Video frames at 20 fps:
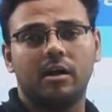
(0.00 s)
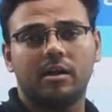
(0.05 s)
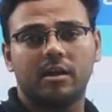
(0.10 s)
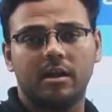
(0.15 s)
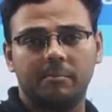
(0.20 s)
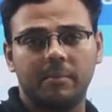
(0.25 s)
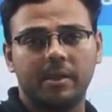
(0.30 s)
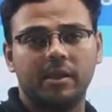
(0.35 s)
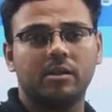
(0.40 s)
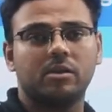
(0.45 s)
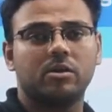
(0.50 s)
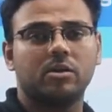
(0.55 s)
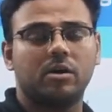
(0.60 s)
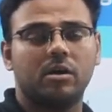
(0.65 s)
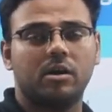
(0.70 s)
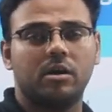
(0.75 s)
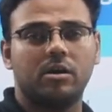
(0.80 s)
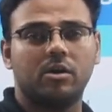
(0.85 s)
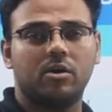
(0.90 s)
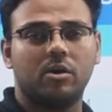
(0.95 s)
coming
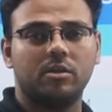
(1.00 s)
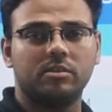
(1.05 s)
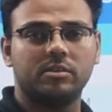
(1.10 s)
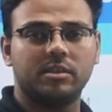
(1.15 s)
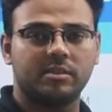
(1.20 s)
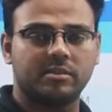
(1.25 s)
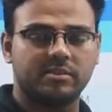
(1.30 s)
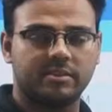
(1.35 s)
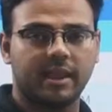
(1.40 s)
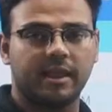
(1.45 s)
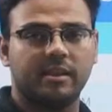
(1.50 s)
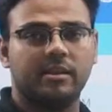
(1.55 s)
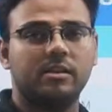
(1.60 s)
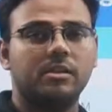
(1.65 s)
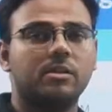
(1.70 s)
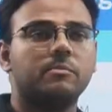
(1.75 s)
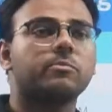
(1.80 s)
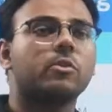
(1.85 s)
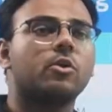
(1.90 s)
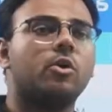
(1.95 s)
on this
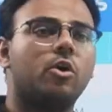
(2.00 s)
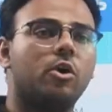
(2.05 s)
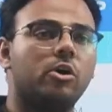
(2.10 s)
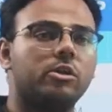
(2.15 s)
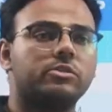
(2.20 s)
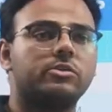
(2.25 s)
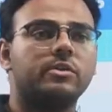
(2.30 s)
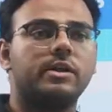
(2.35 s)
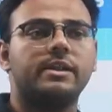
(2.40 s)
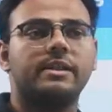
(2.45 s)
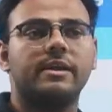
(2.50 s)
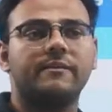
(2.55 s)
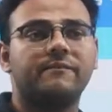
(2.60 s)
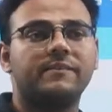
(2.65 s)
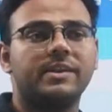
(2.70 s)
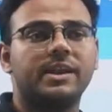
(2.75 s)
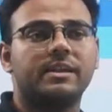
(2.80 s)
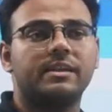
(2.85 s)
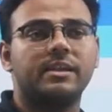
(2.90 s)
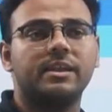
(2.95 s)
channel. Also, I'll
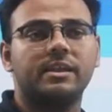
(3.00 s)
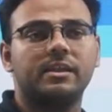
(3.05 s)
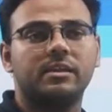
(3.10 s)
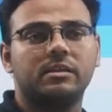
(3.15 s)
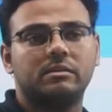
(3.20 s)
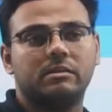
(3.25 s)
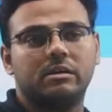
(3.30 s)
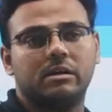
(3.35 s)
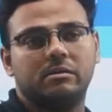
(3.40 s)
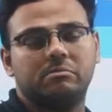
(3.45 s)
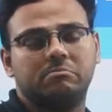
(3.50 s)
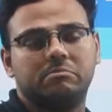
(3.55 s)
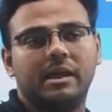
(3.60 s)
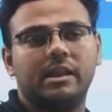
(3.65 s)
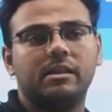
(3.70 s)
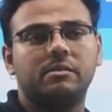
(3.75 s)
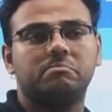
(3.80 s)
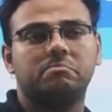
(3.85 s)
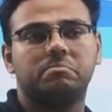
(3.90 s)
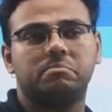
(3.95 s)
definitely
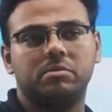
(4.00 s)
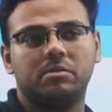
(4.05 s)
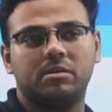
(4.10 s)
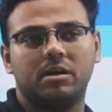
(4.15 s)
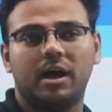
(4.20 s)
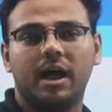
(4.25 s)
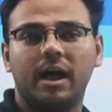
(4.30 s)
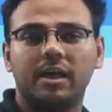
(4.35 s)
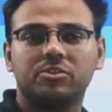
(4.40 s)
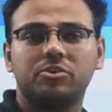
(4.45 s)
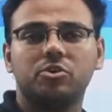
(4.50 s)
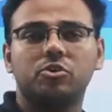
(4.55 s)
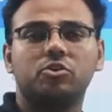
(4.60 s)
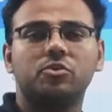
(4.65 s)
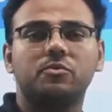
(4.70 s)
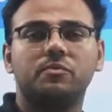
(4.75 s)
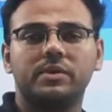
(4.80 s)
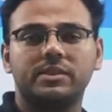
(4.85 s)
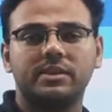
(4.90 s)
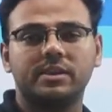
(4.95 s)
I'll ask you
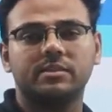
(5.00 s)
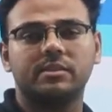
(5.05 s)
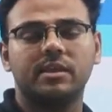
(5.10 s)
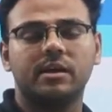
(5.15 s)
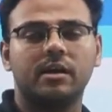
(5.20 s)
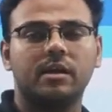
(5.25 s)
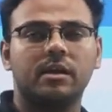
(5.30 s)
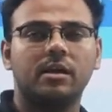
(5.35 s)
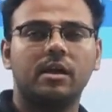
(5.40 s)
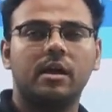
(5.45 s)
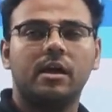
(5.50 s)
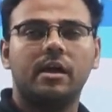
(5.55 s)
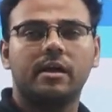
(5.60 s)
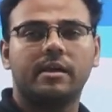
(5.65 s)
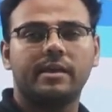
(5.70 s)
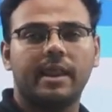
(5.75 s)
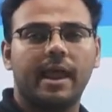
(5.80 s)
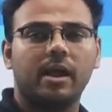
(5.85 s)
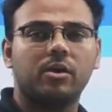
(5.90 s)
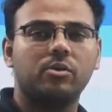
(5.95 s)
to visit the
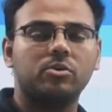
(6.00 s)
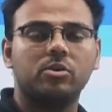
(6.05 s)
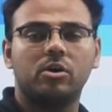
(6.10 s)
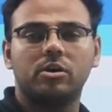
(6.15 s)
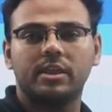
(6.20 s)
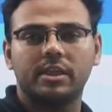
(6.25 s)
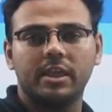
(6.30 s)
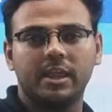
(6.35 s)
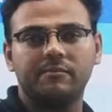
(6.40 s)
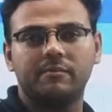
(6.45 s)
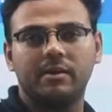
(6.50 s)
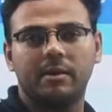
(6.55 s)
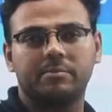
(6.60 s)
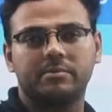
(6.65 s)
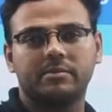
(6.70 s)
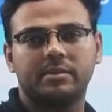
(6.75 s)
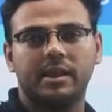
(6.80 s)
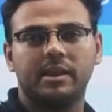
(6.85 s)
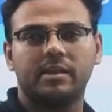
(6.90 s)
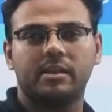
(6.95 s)
cracku.in
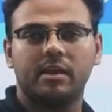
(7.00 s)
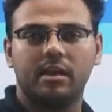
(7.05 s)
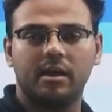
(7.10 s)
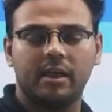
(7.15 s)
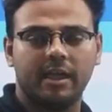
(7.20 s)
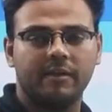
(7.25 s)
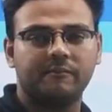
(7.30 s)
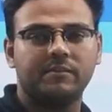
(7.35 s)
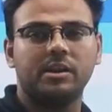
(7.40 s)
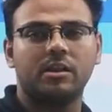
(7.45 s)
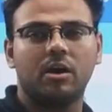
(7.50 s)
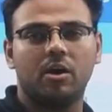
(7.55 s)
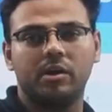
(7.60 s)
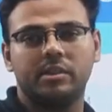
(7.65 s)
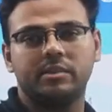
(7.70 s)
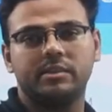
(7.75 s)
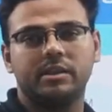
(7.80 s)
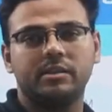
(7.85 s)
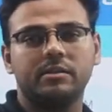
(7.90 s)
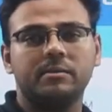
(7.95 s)
website every now
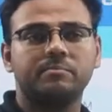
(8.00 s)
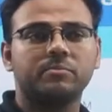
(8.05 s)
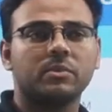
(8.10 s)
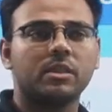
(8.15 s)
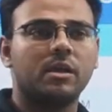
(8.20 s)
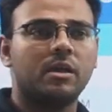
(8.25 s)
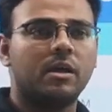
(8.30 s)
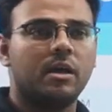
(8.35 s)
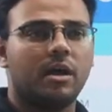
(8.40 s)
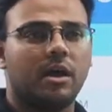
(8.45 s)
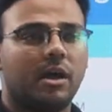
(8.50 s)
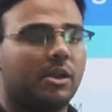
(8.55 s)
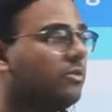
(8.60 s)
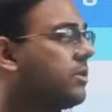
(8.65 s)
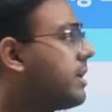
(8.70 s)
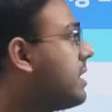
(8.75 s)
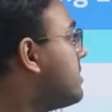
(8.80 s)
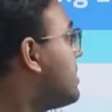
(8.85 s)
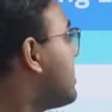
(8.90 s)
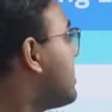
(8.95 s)
and then. You can